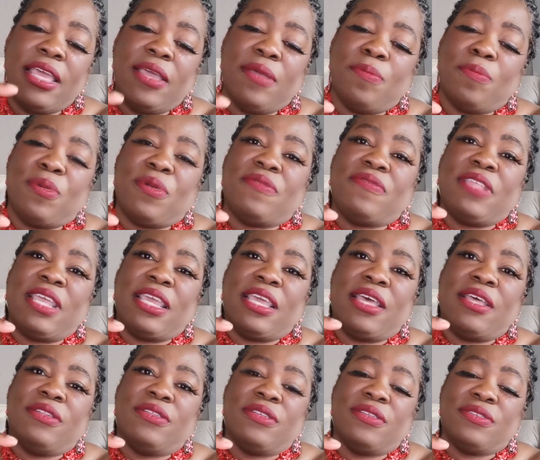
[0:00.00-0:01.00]
Birthday
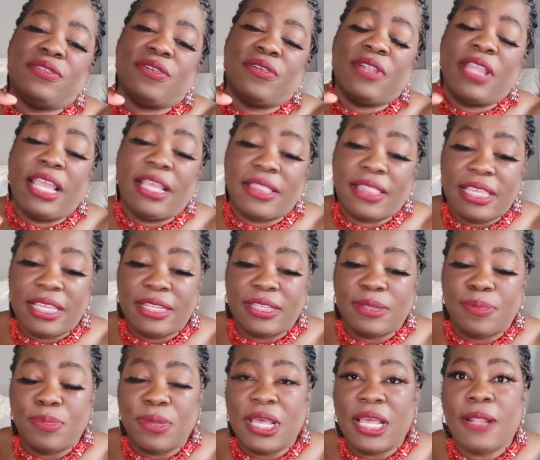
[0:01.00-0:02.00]
candles are like this,
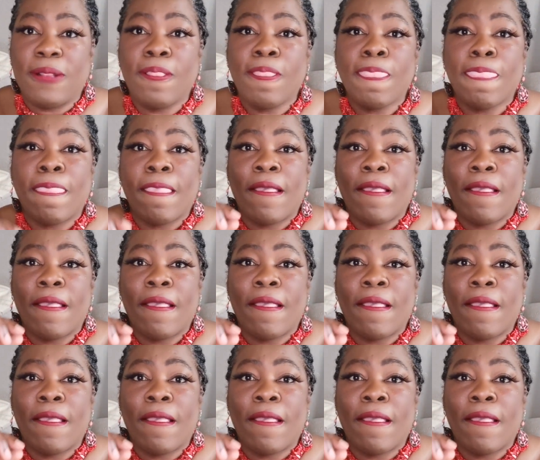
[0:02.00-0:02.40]
but